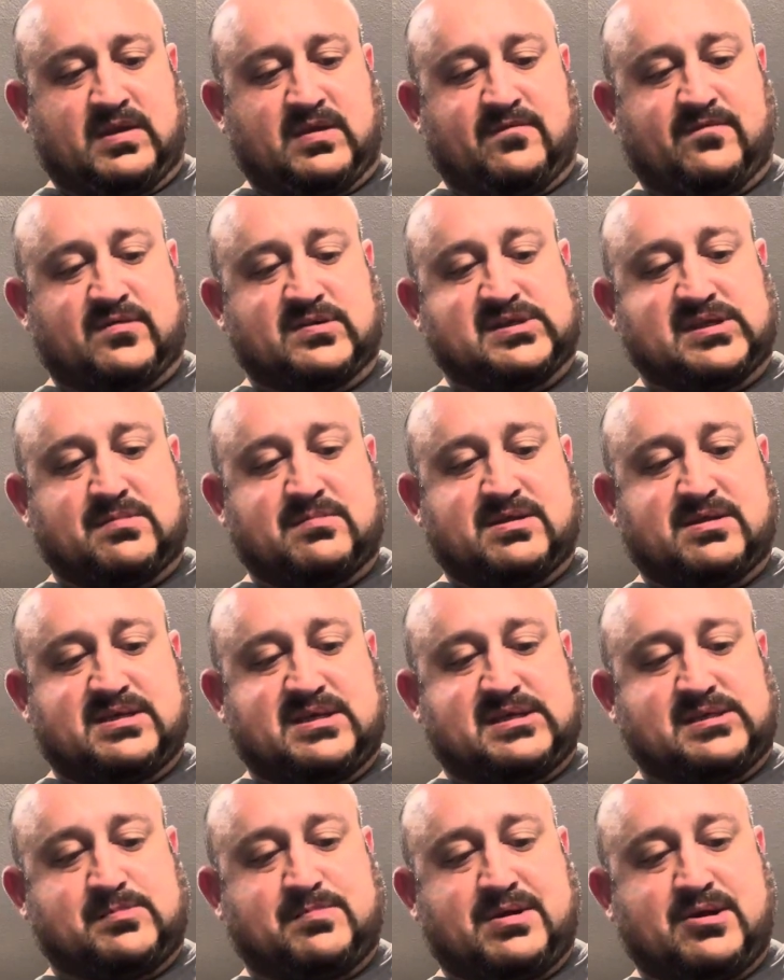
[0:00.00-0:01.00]
for some of
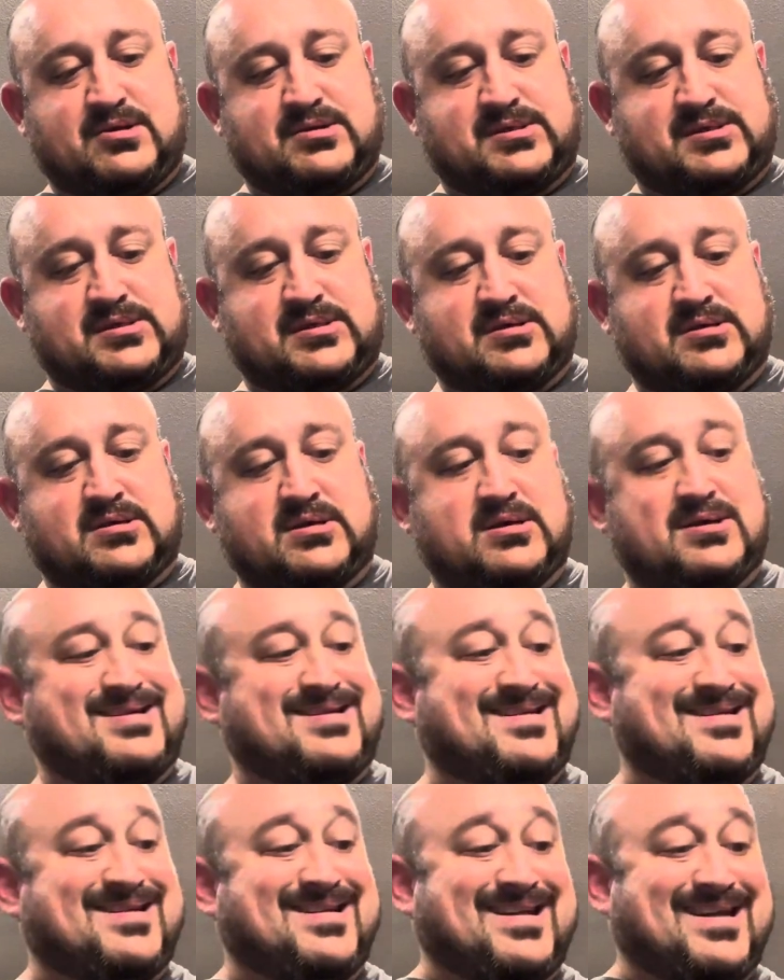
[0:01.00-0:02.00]
these beers.
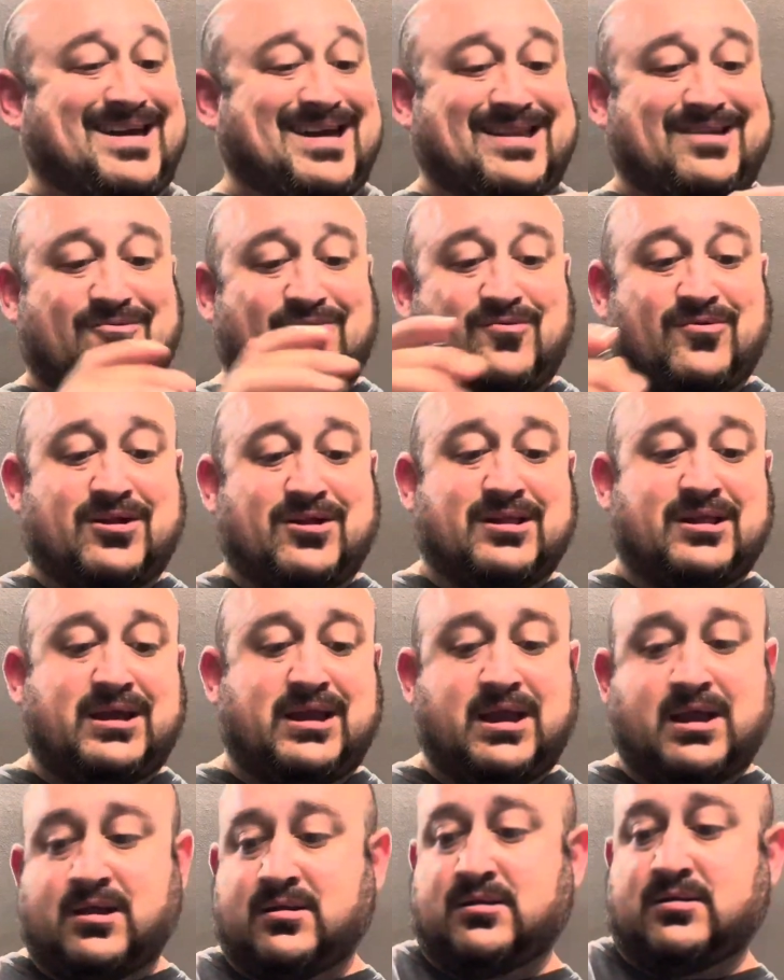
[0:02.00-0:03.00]
And it
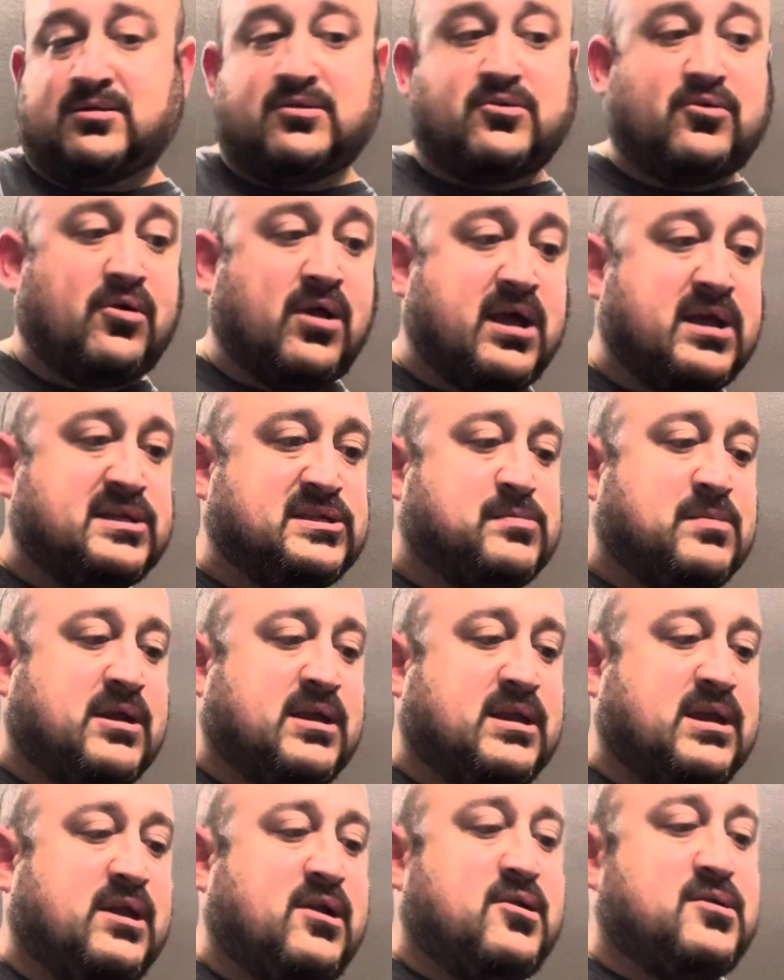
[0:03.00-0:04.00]
really grinds my
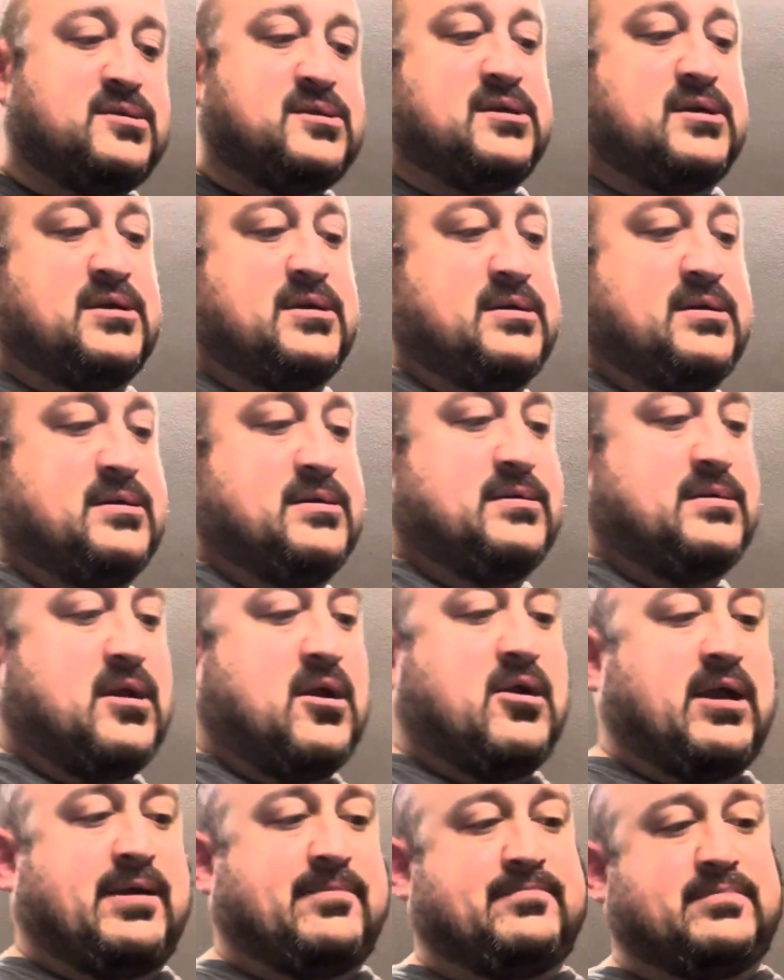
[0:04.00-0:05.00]
gears. All
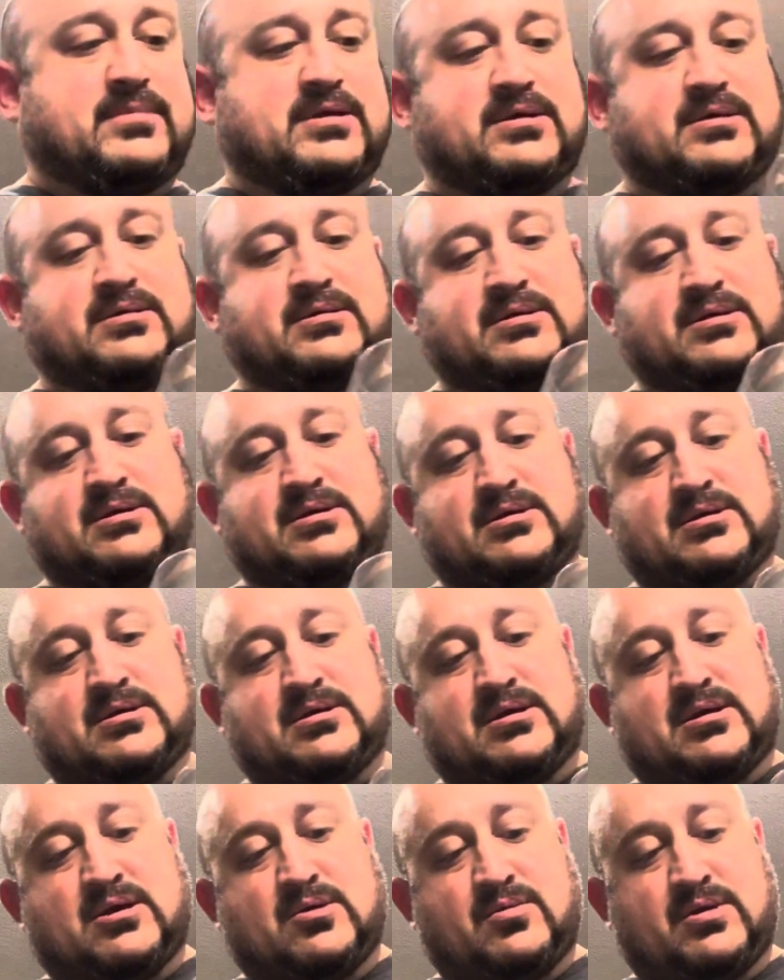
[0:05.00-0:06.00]
right,
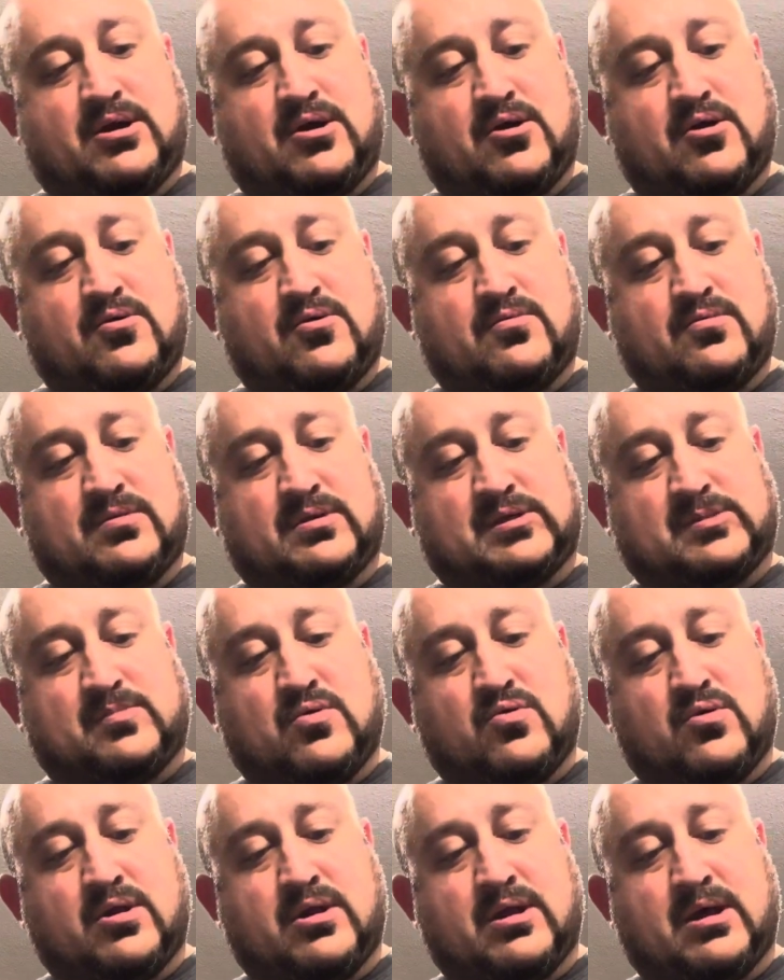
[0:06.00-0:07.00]
here we go. Let's
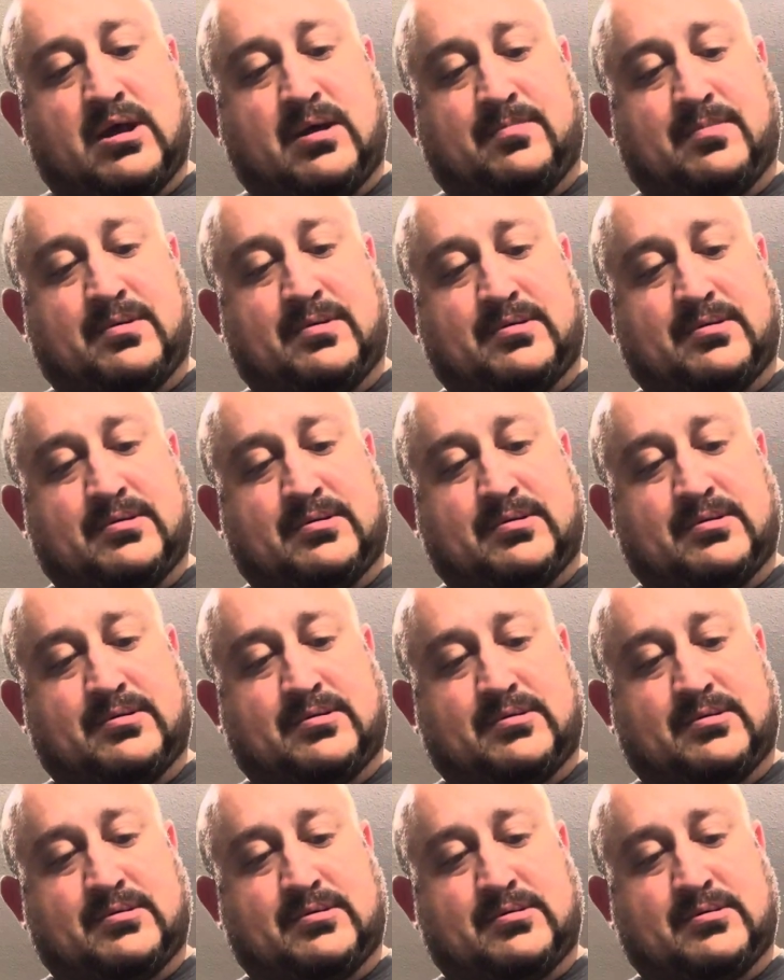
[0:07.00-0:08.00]
pour it up.
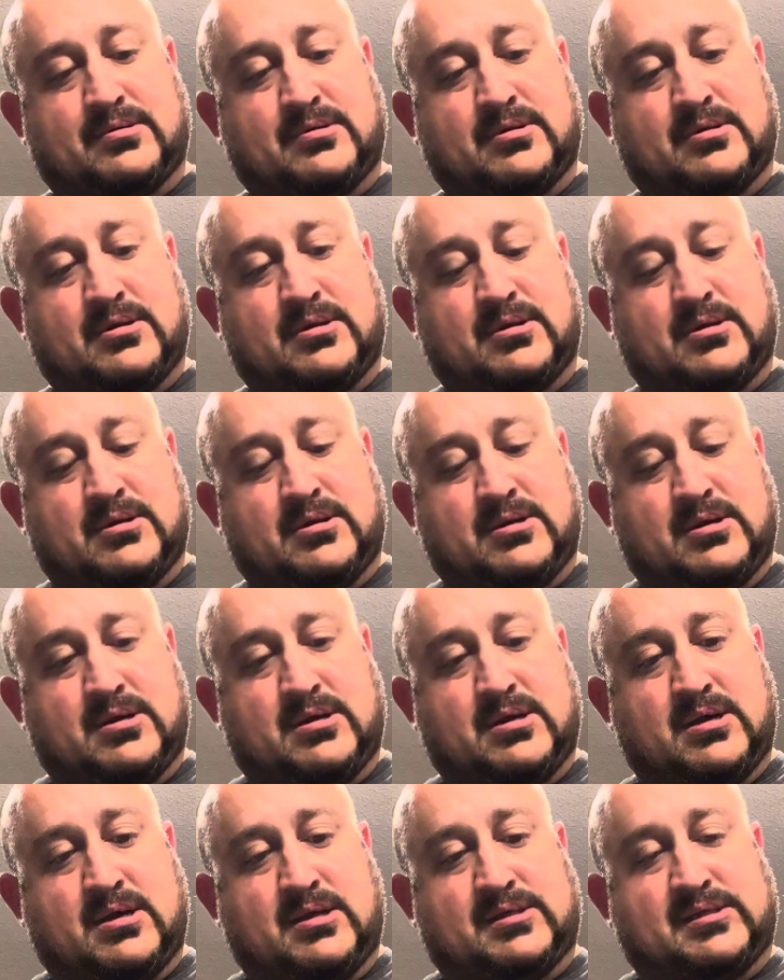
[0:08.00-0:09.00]

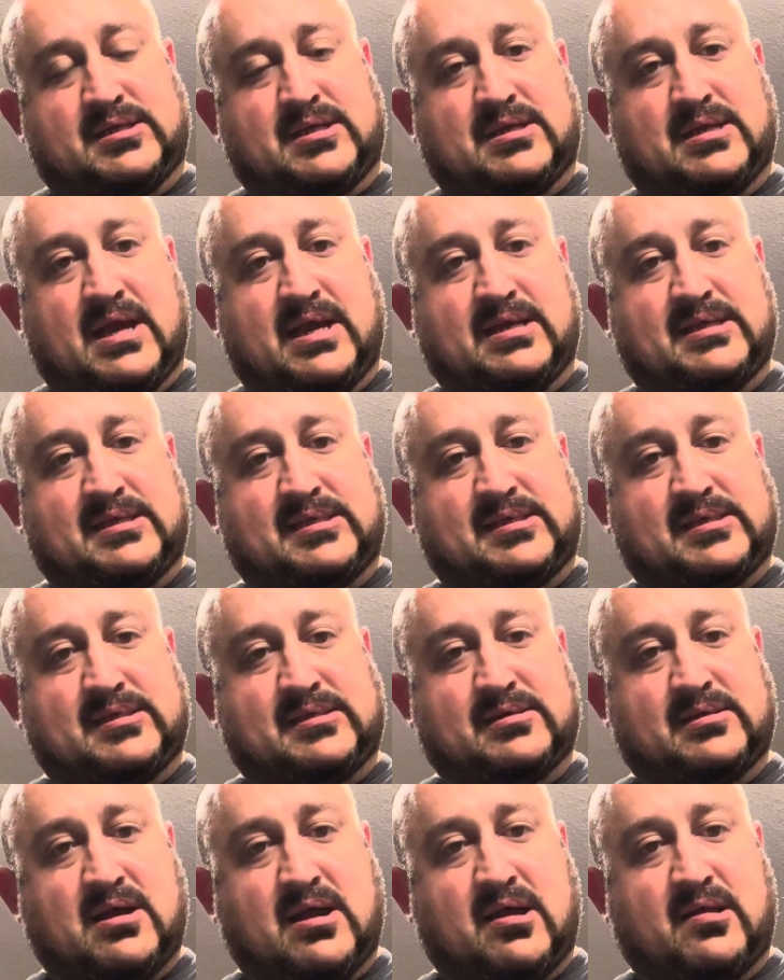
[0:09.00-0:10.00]
It's a
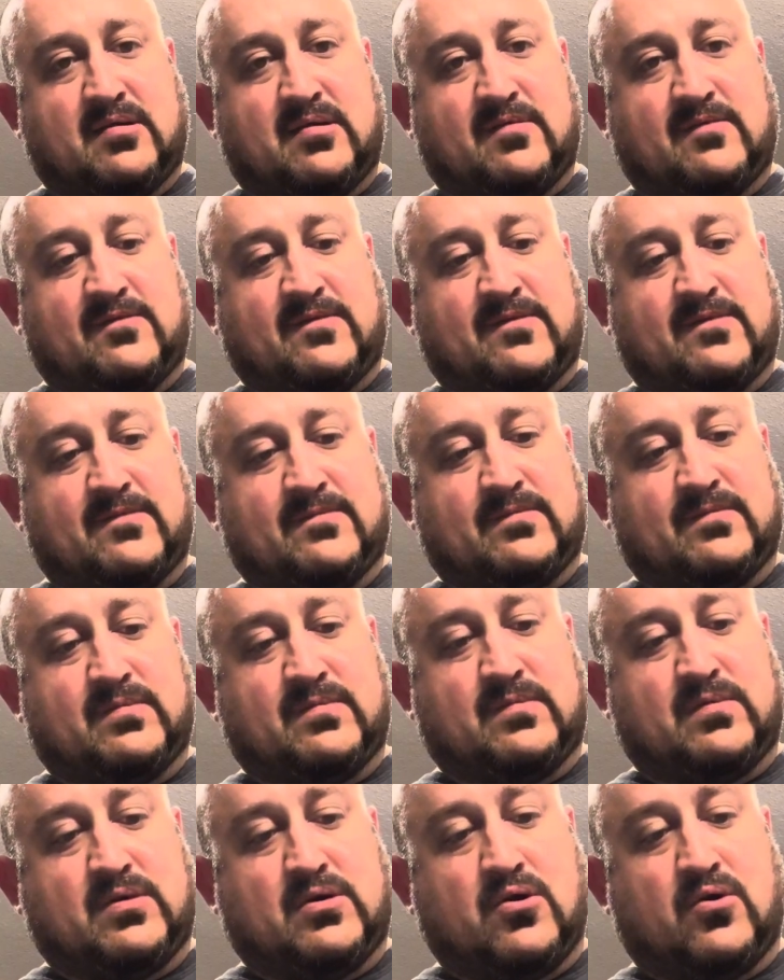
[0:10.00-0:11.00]
nice kind of
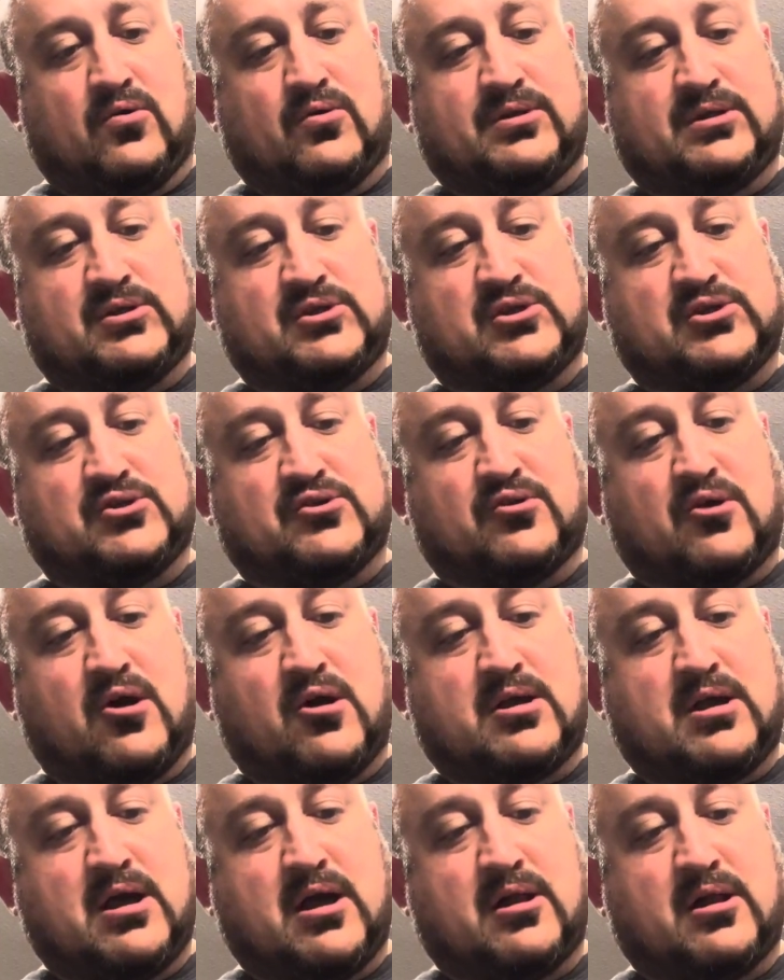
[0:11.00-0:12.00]
golden
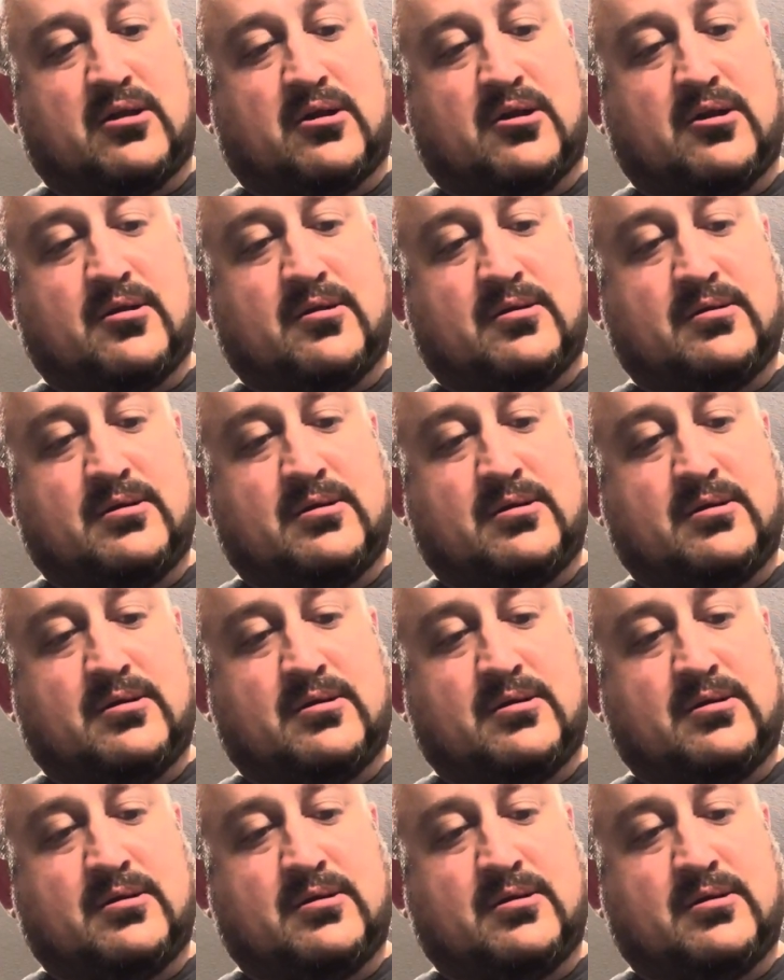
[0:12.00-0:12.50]
straw color.